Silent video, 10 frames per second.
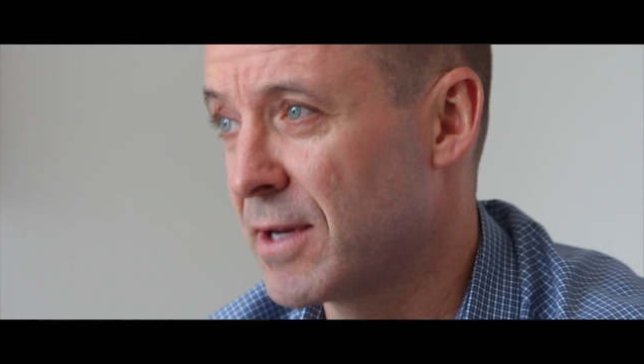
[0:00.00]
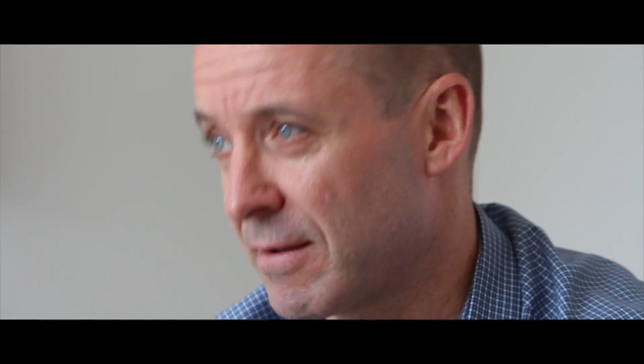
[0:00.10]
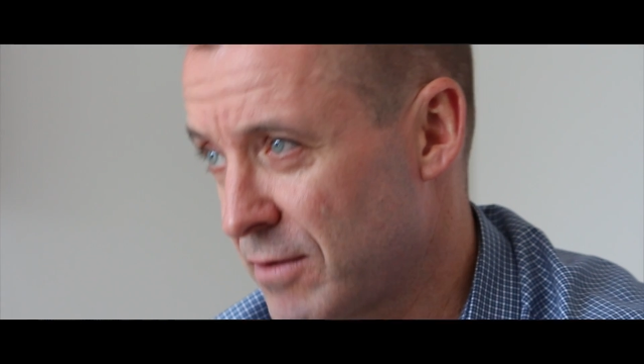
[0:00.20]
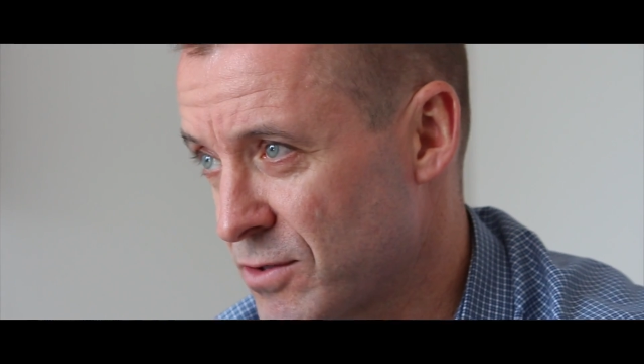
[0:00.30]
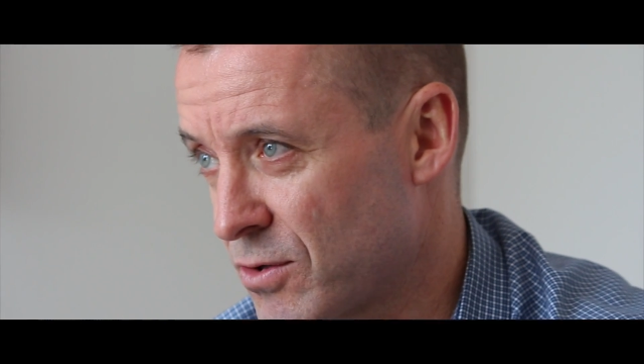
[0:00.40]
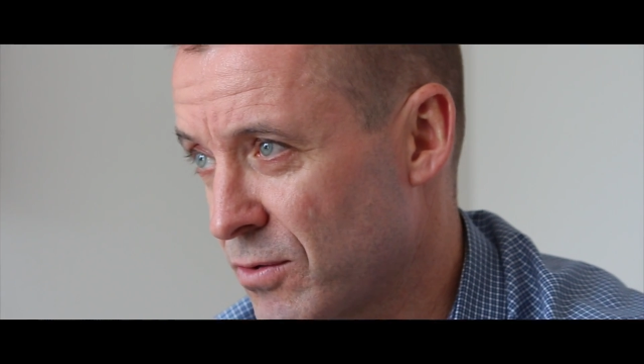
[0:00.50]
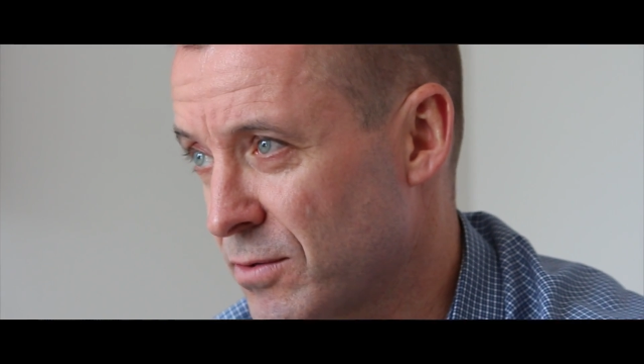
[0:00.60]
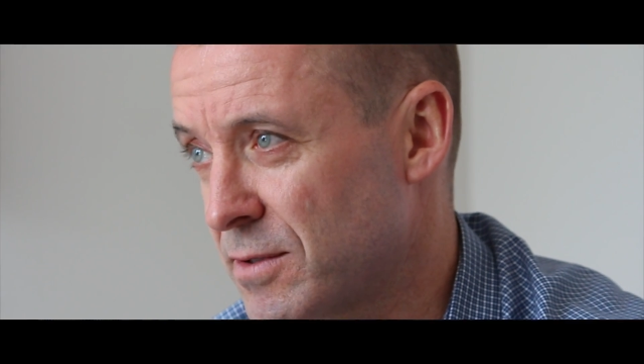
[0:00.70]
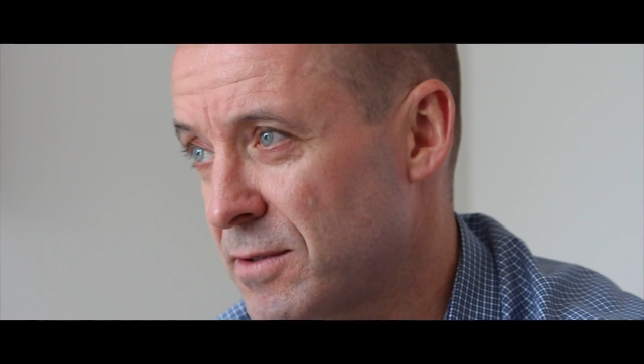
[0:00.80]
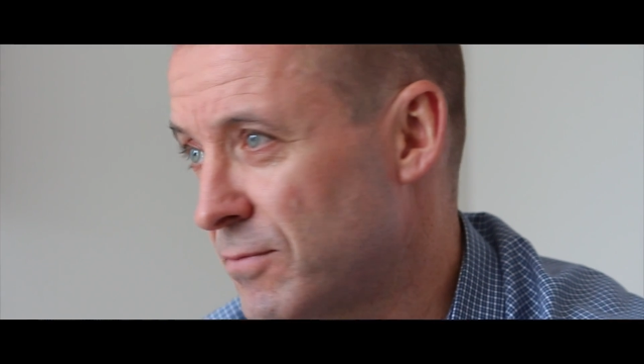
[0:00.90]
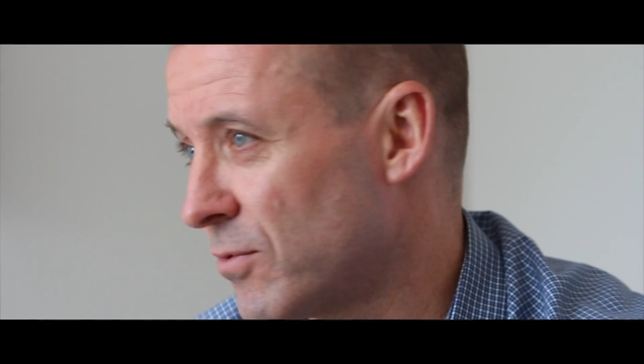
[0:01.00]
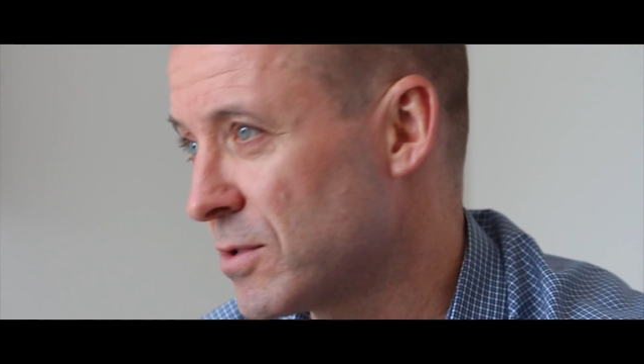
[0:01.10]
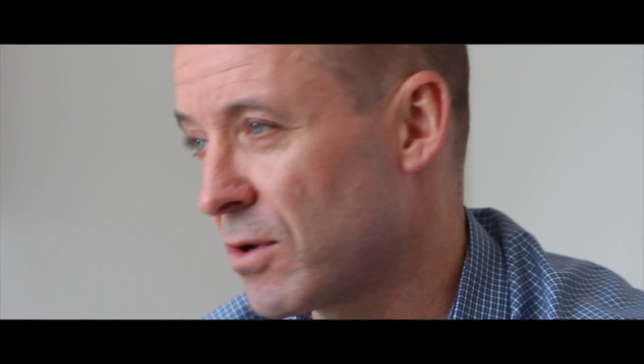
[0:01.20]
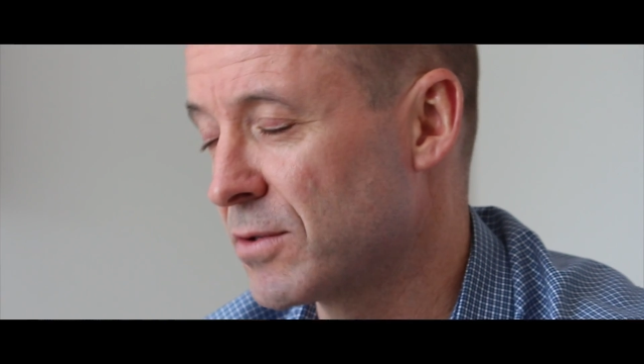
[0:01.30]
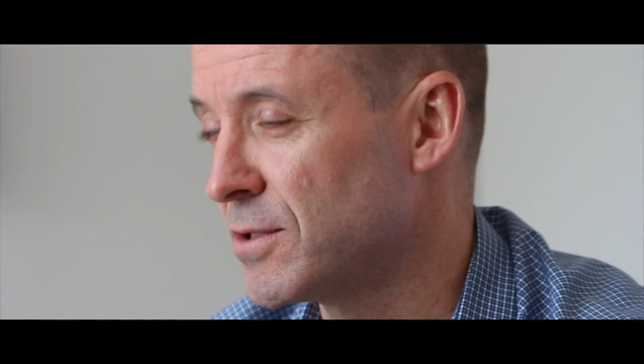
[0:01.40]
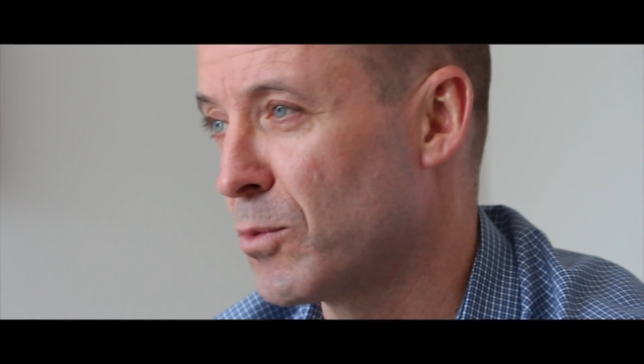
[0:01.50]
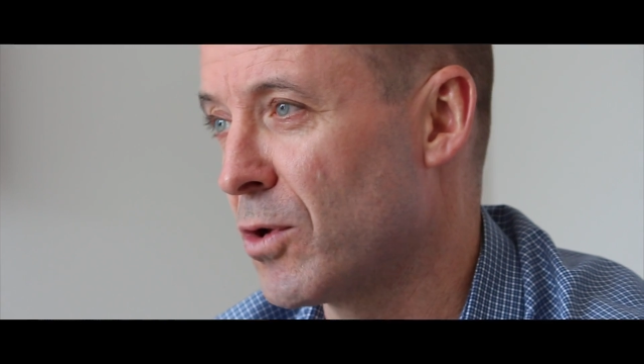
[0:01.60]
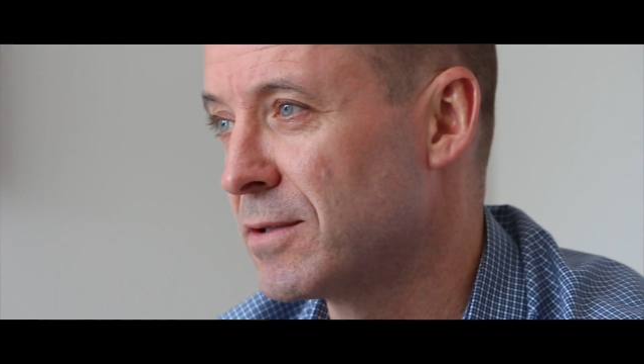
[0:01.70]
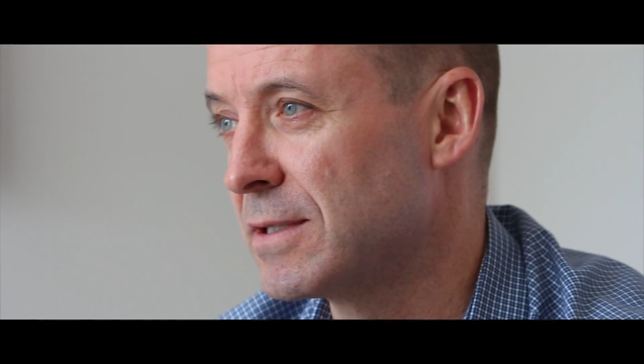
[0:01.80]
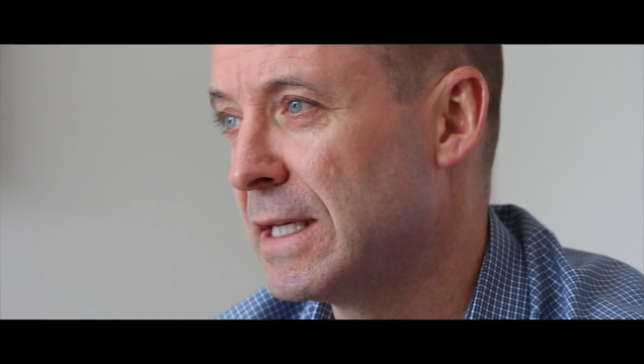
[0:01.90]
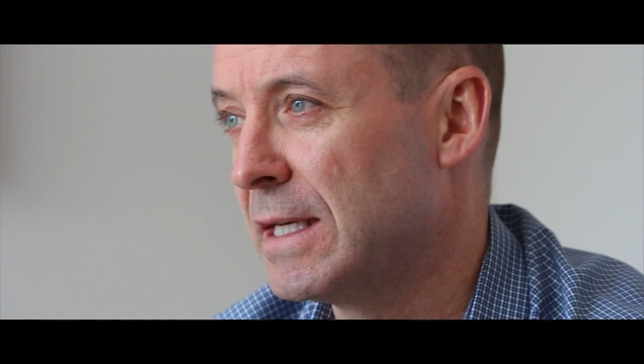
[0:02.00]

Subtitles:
you can have these girls for as long as you want.